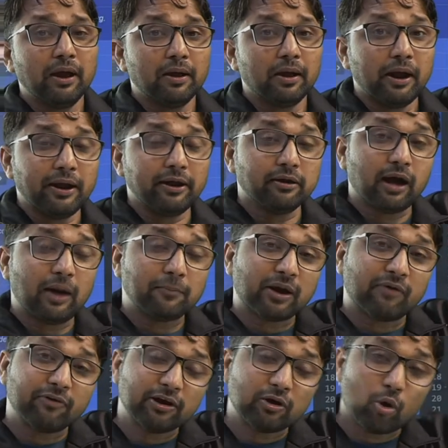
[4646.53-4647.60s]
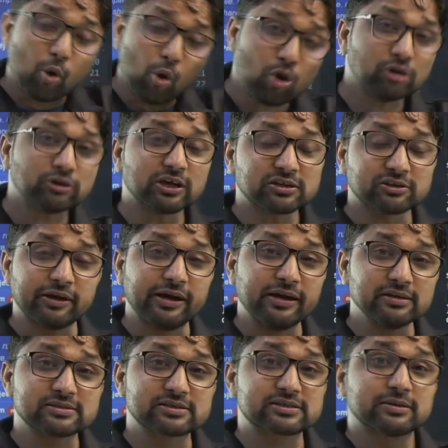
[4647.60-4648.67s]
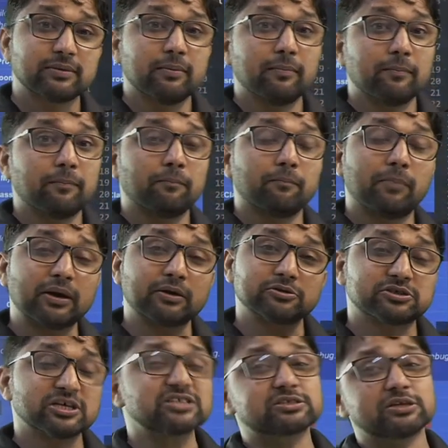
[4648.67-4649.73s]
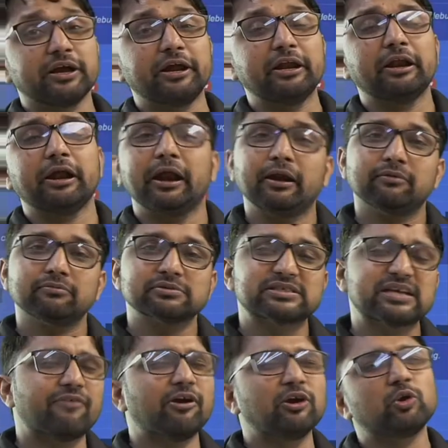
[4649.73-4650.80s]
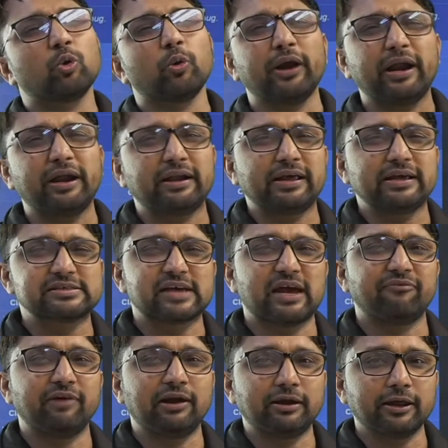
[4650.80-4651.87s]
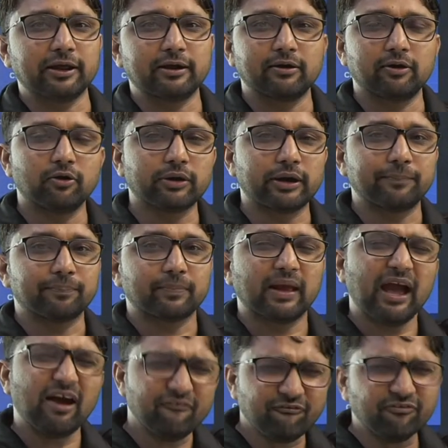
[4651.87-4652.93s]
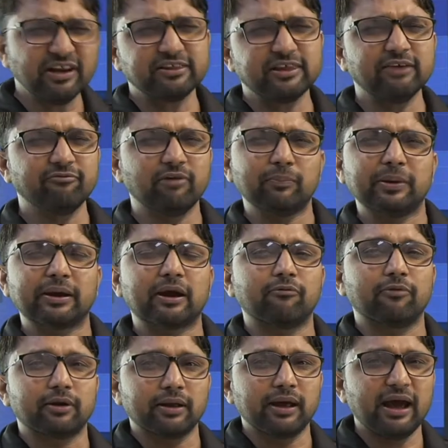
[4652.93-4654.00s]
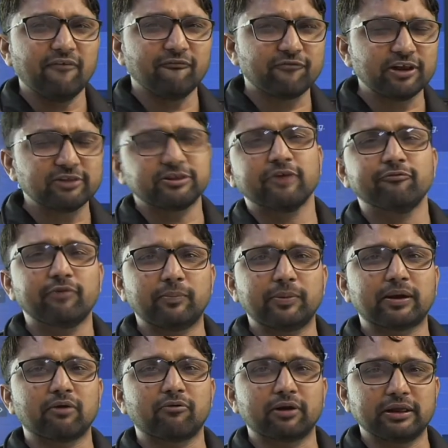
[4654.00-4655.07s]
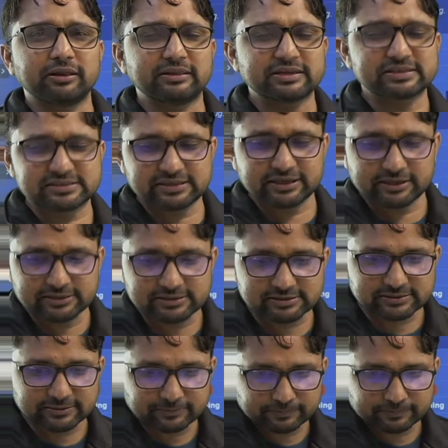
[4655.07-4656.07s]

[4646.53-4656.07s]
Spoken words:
And I'm covering all the things, but just in 7 to 8 days I will take. Okay, everything will be covered. Everything will be covered in this series.